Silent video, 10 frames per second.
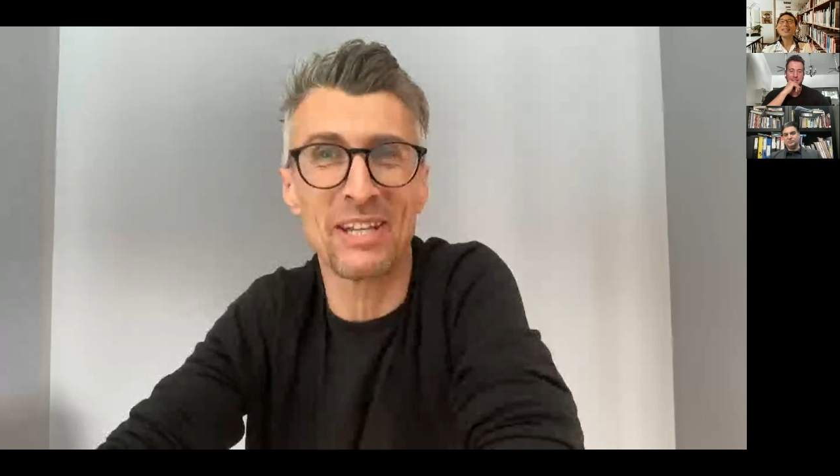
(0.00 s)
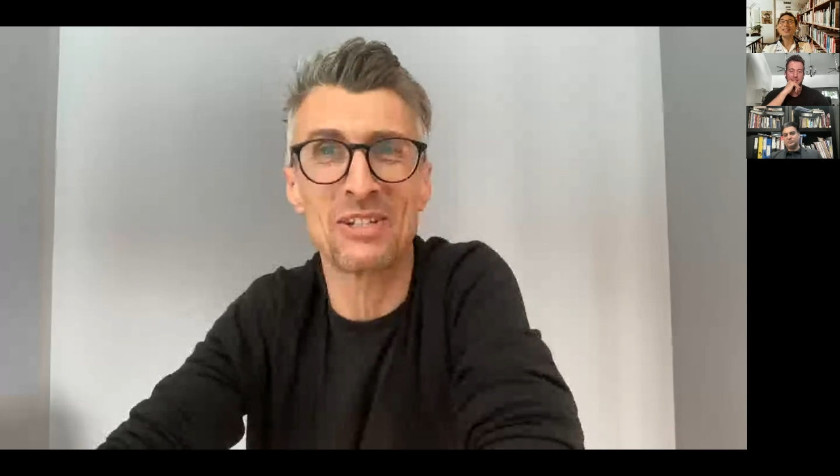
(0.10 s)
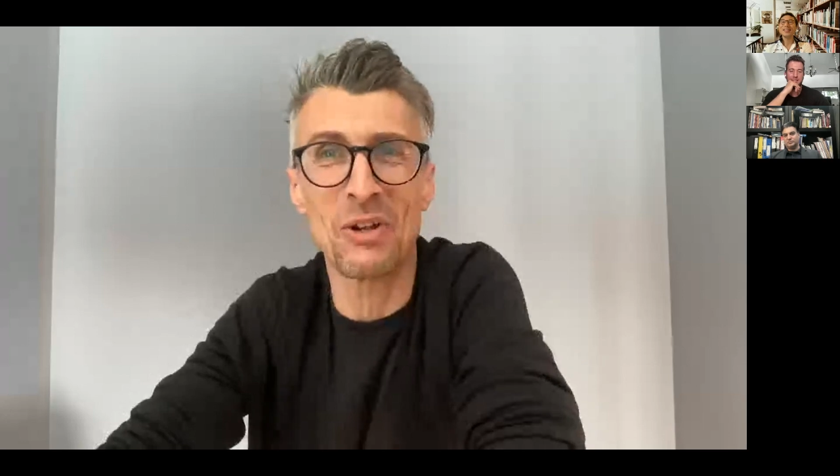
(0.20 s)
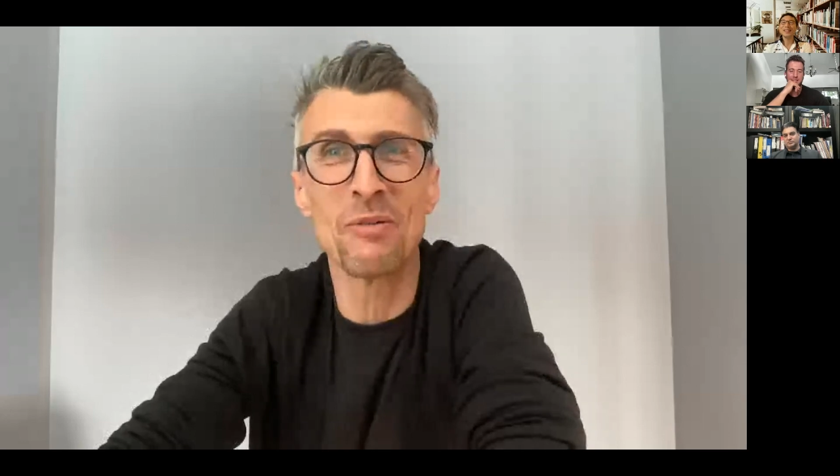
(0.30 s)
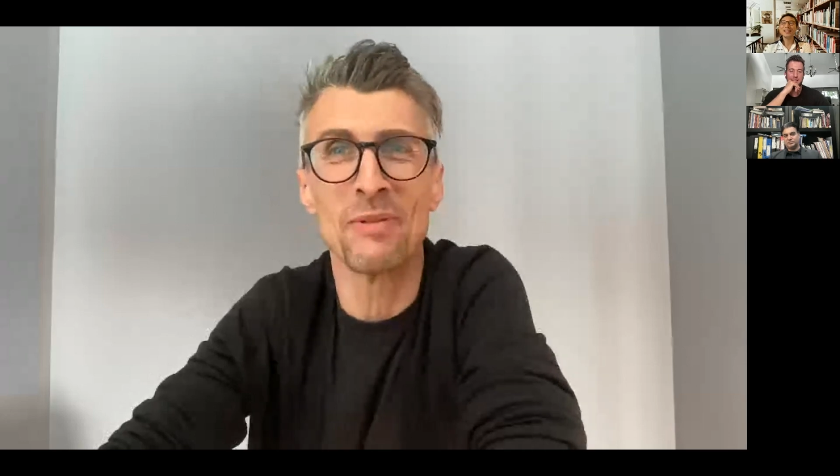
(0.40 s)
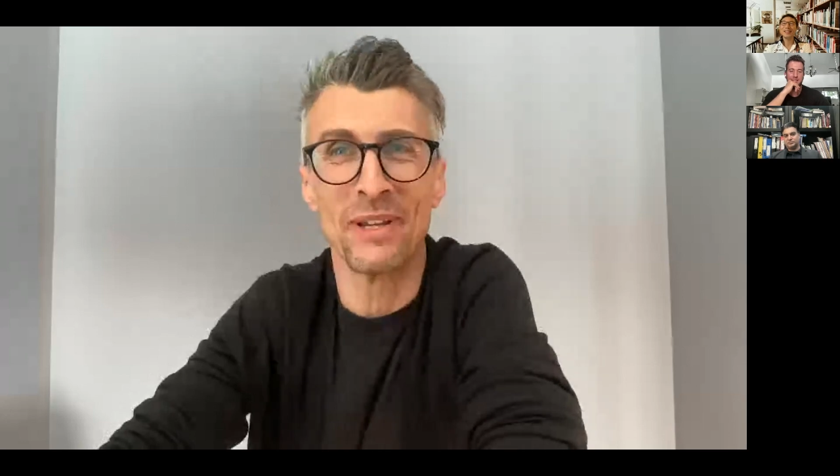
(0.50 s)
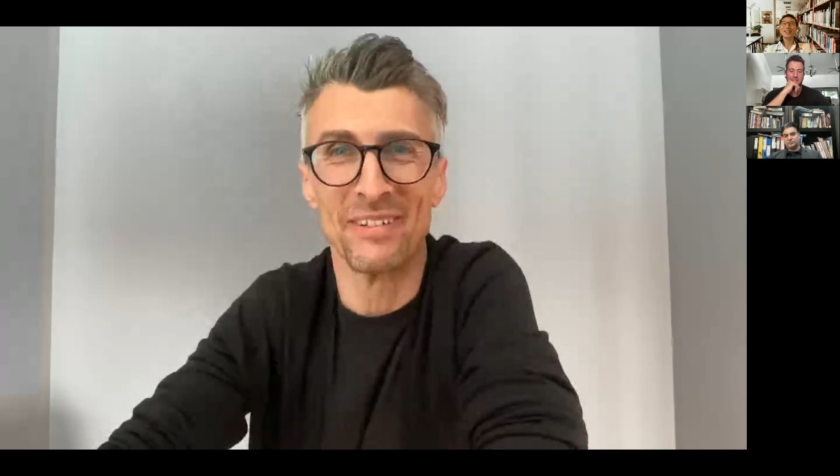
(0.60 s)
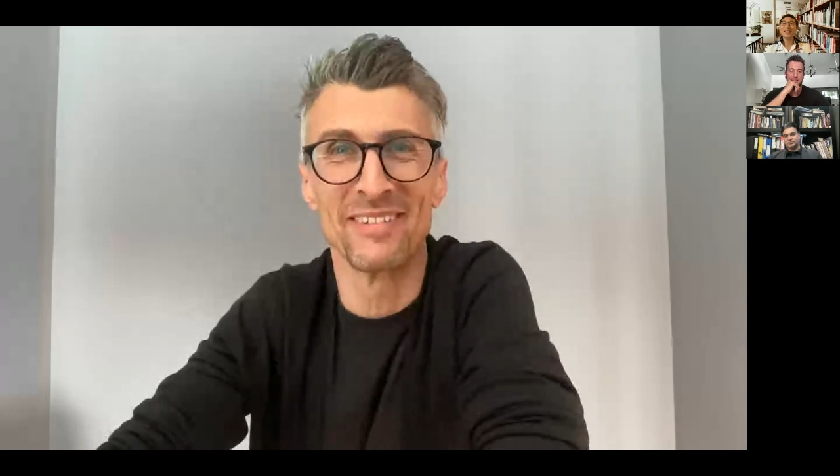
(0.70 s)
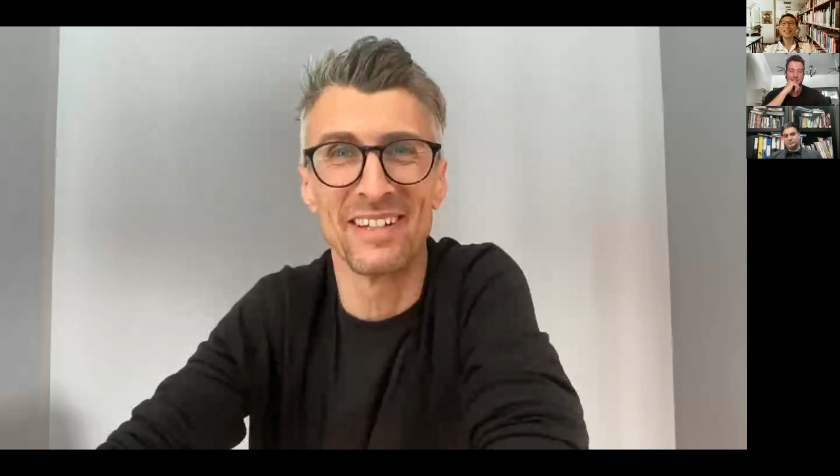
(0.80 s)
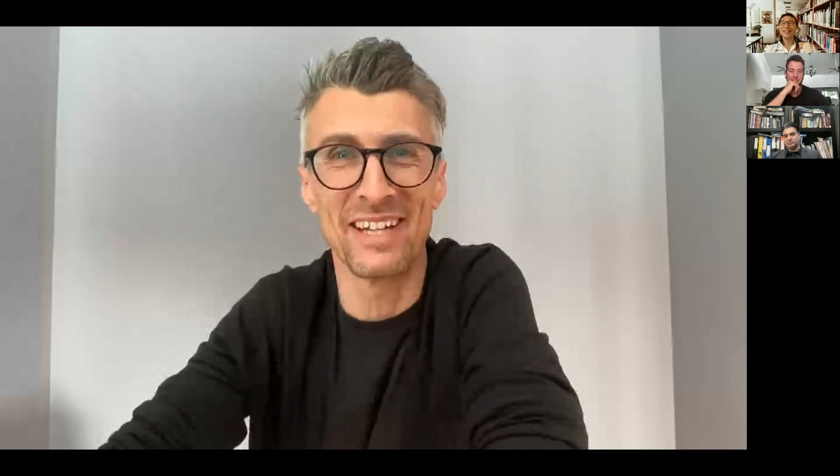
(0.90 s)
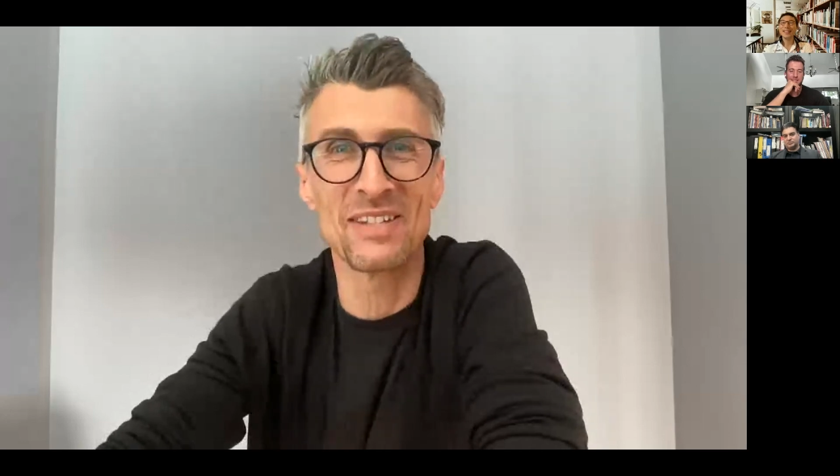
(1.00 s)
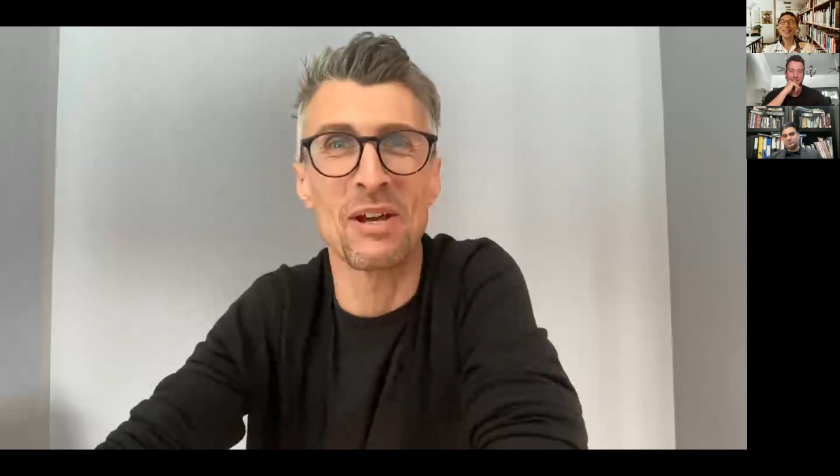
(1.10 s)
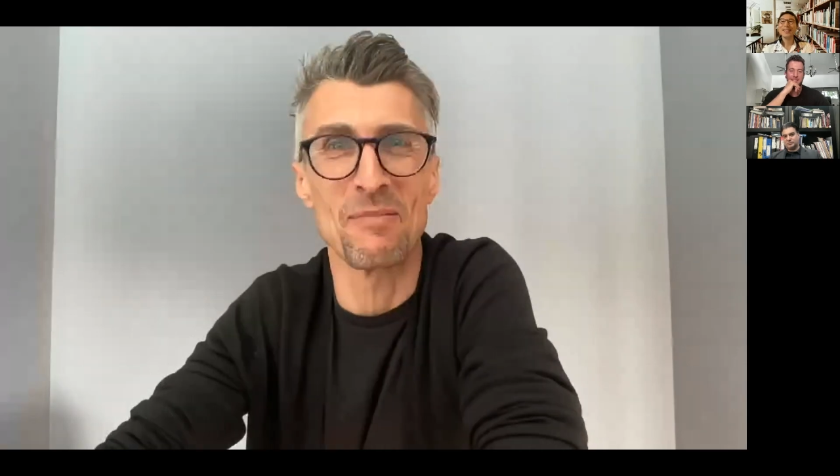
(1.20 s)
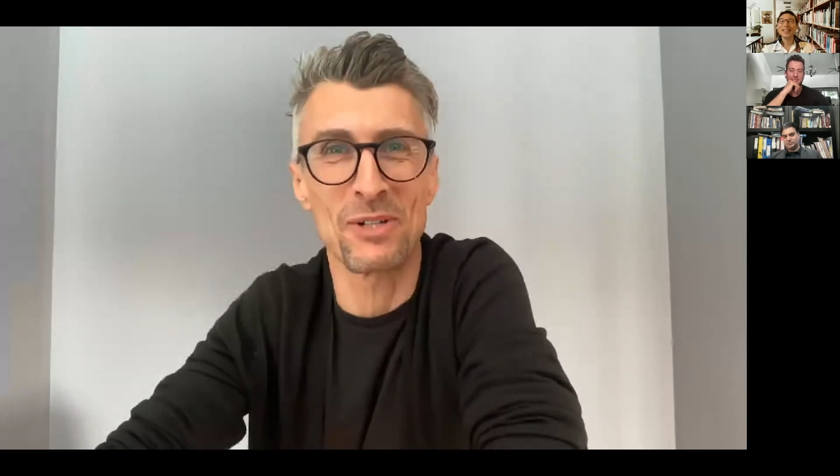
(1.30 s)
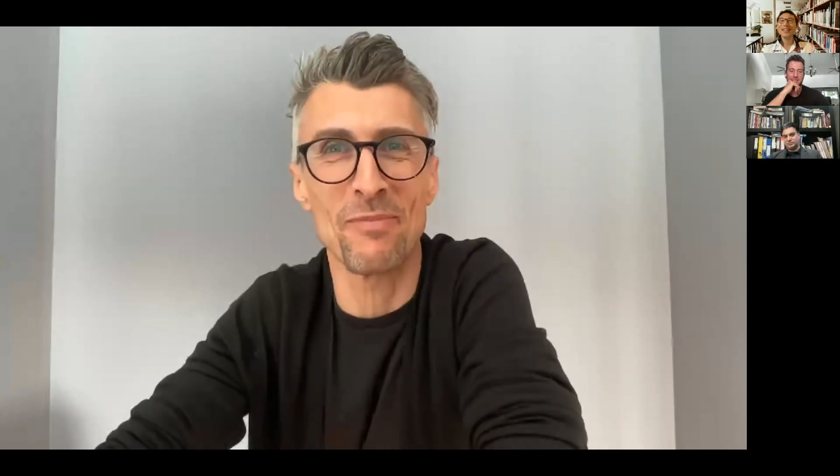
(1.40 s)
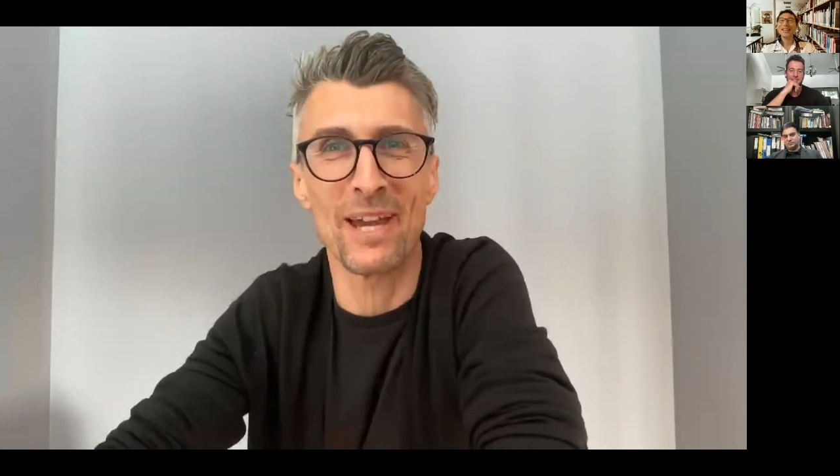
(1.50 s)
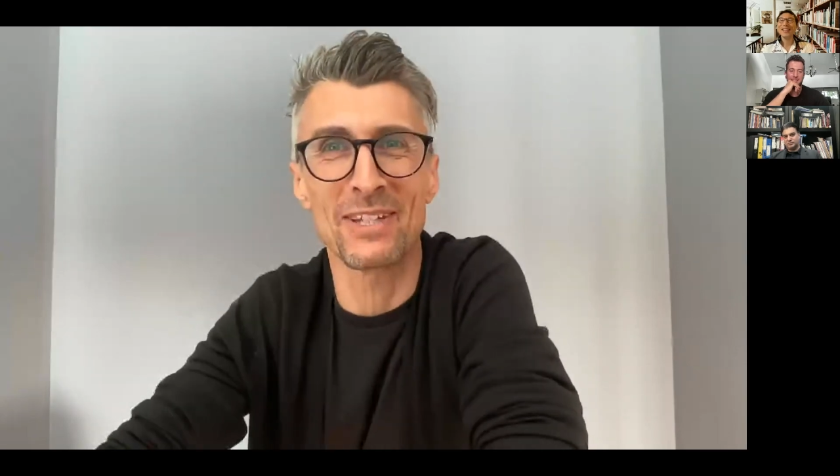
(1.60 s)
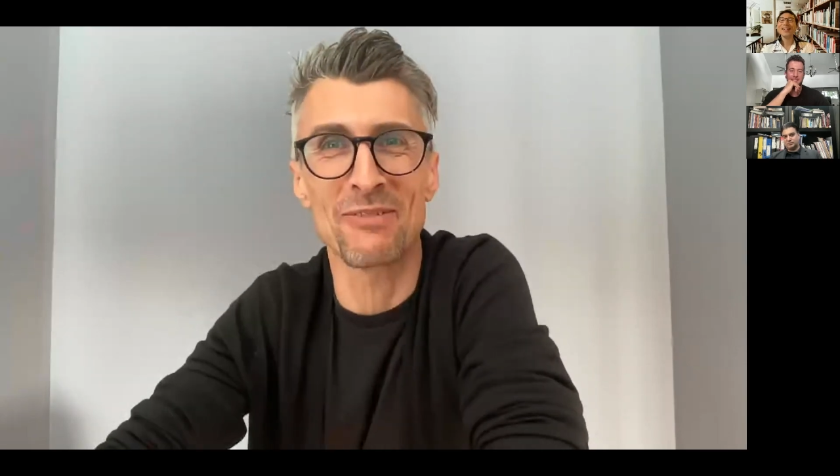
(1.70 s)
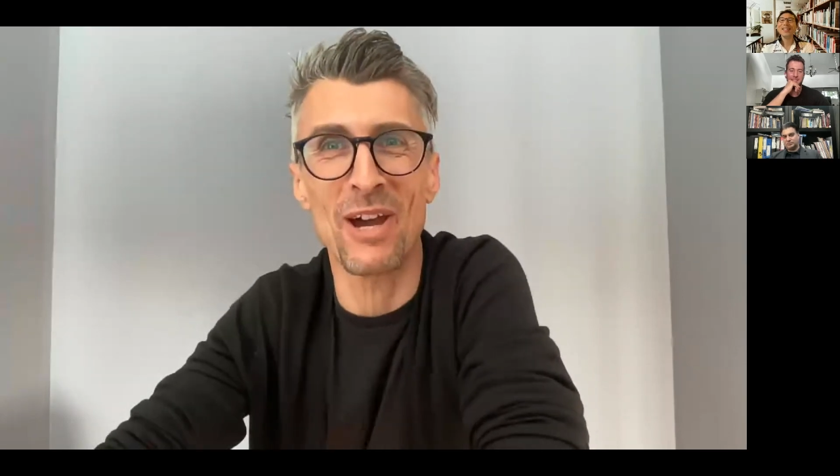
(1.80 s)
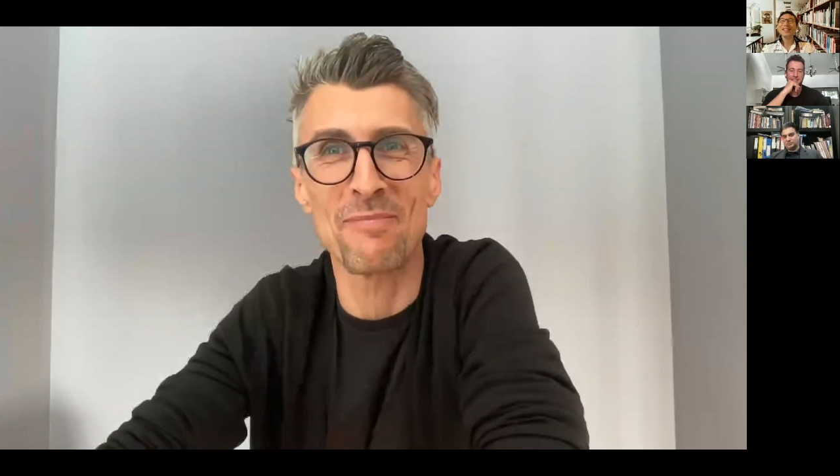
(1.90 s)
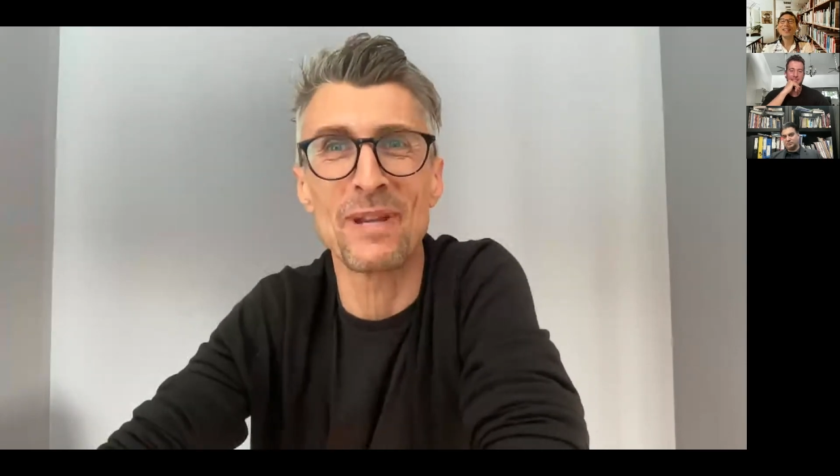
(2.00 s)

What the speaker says: dystopian in some respects, right?